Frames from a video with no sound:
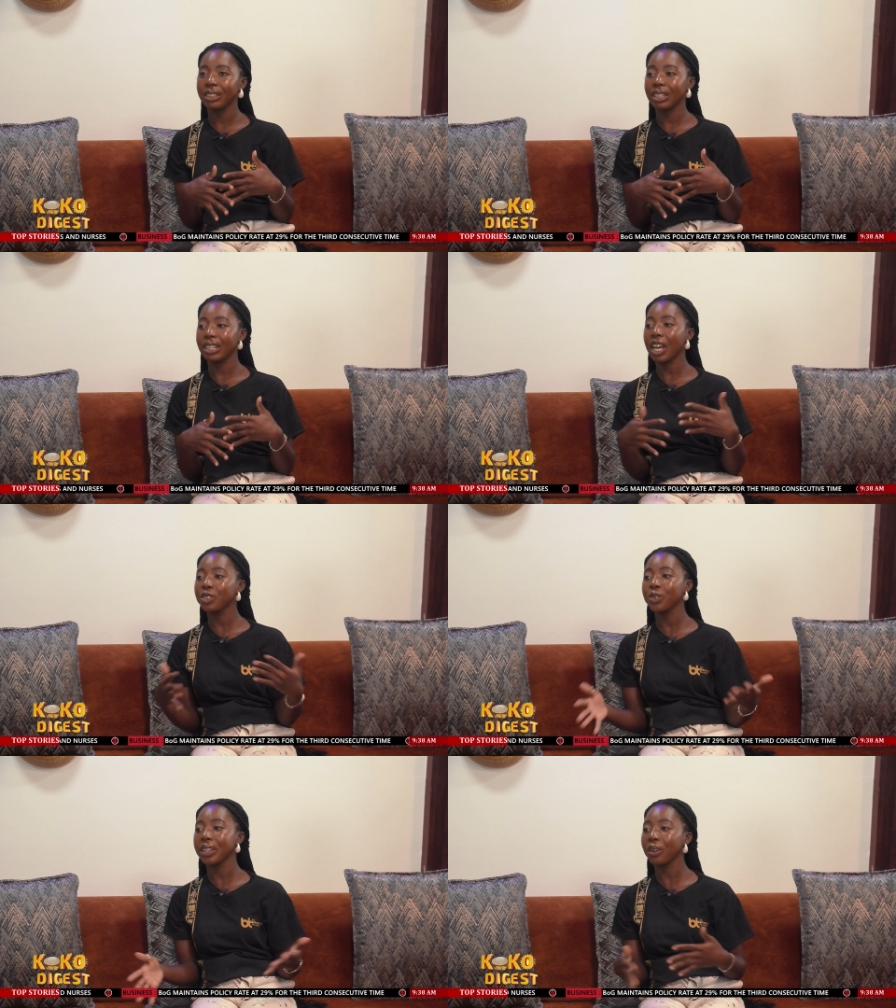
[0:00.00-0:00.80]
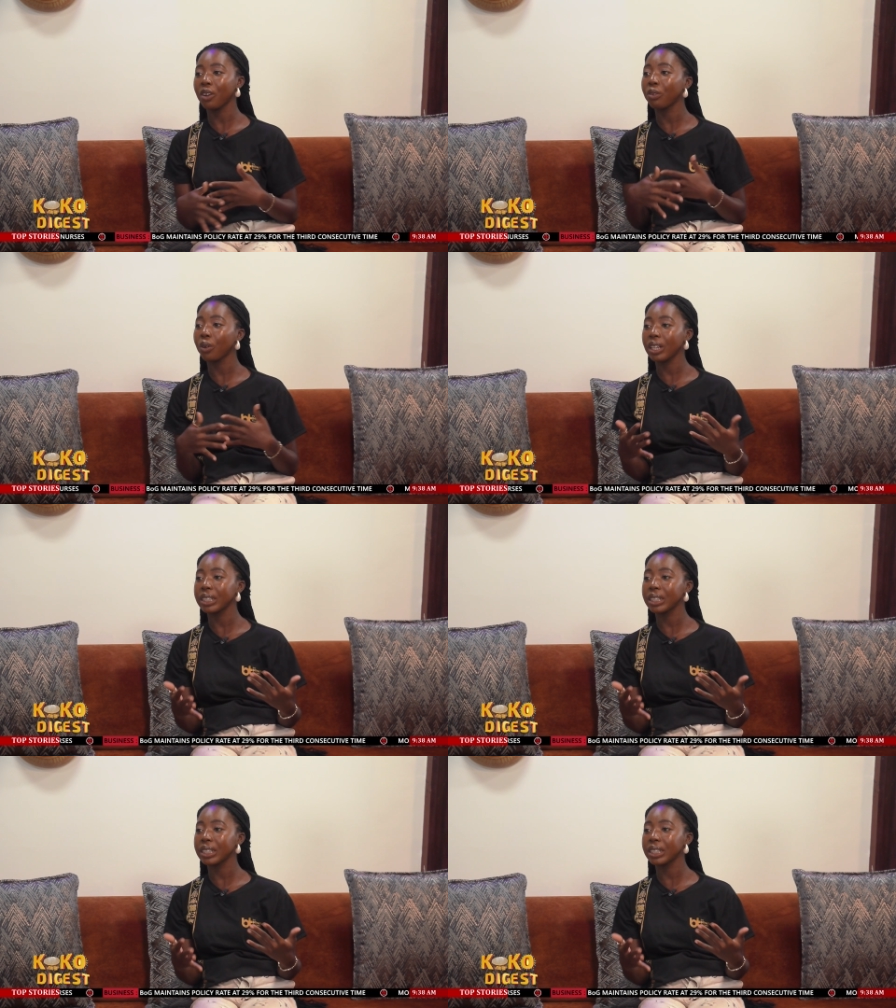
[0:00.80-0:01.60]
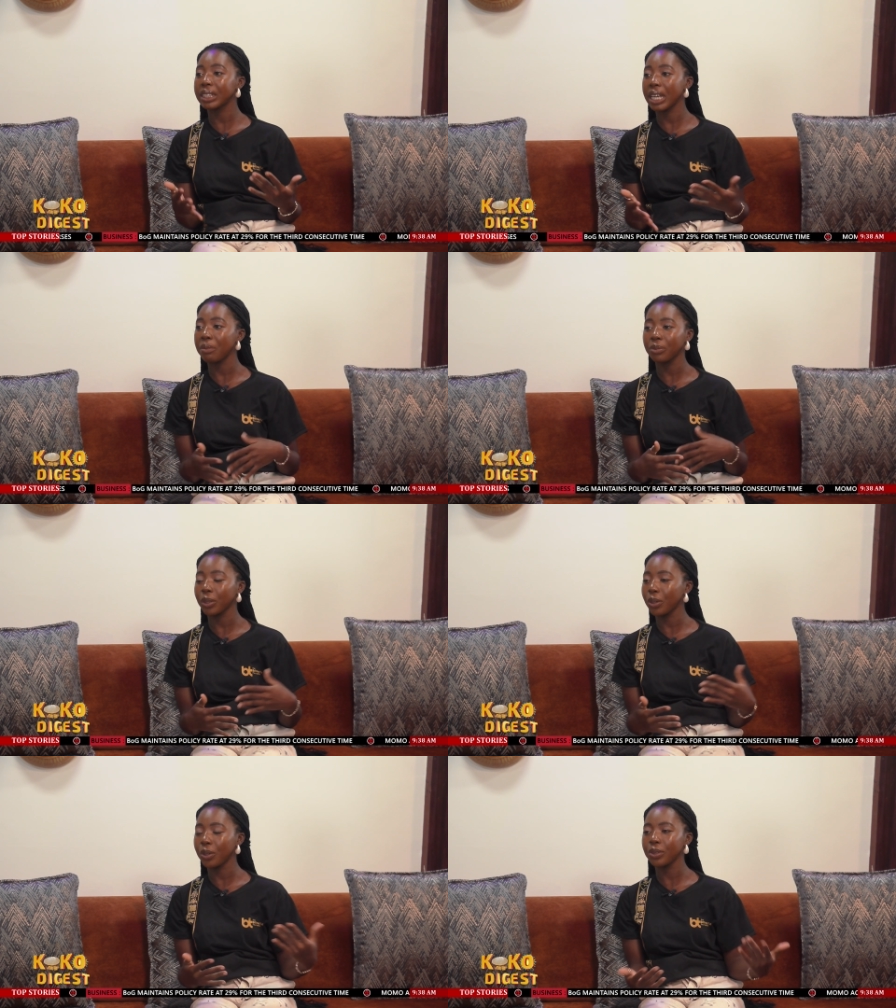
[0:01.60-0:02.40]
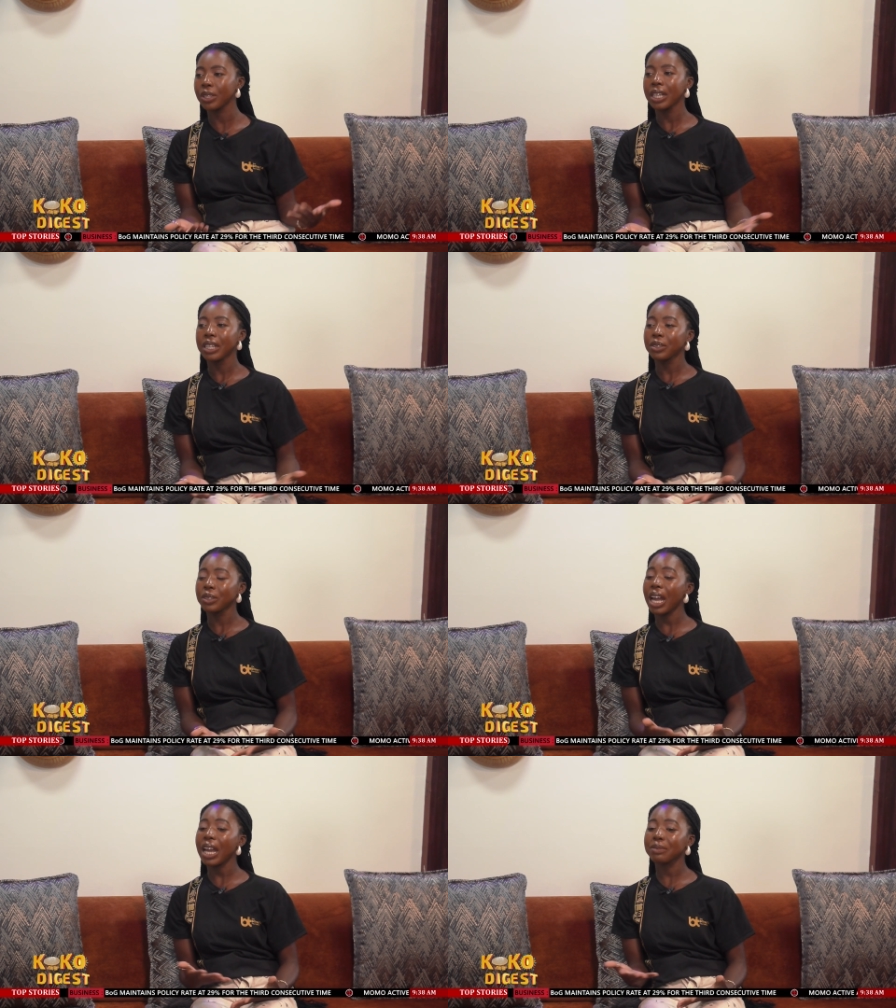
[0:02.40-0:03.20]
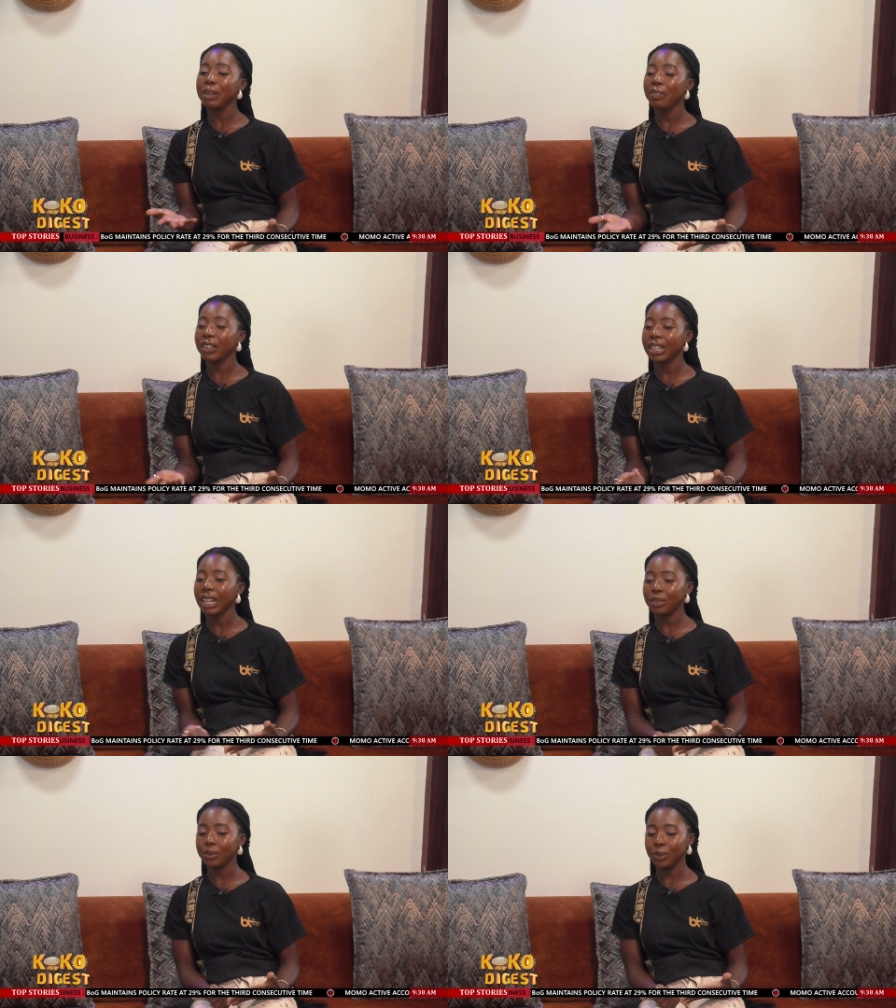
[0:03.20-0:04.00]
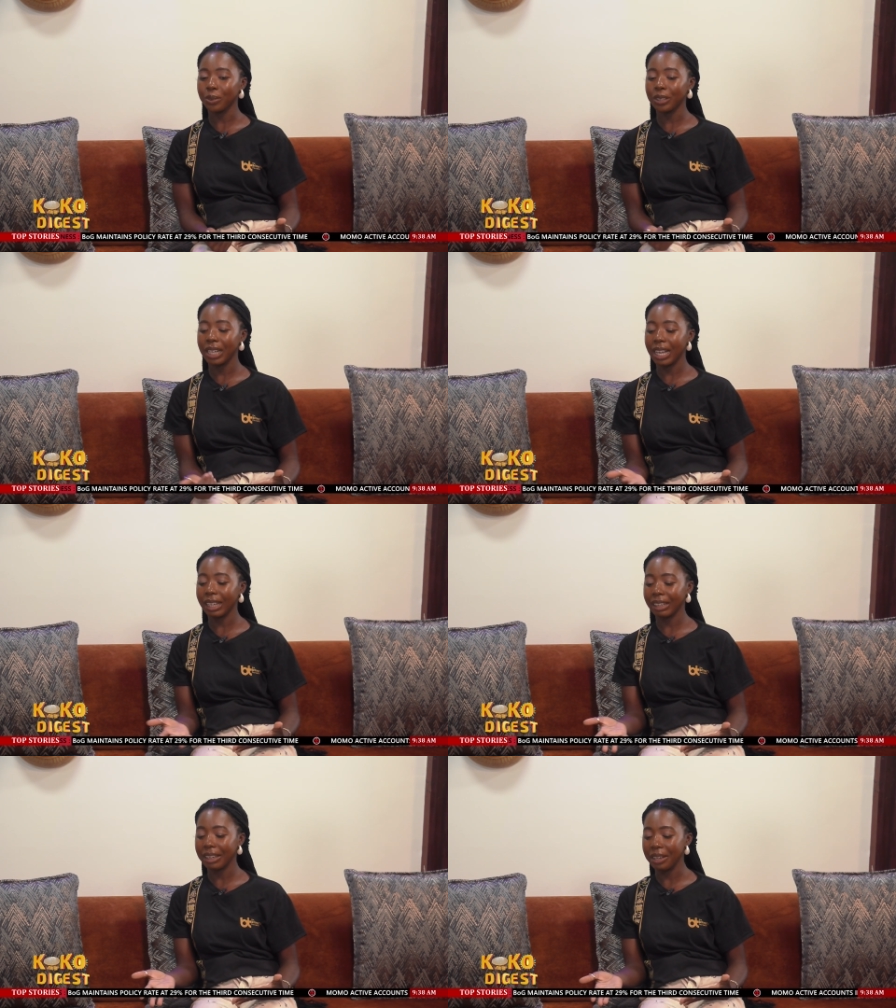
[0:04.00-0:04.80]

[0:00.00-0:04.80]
the luxury to think of long term yeah. goals. So I asked my father that, so like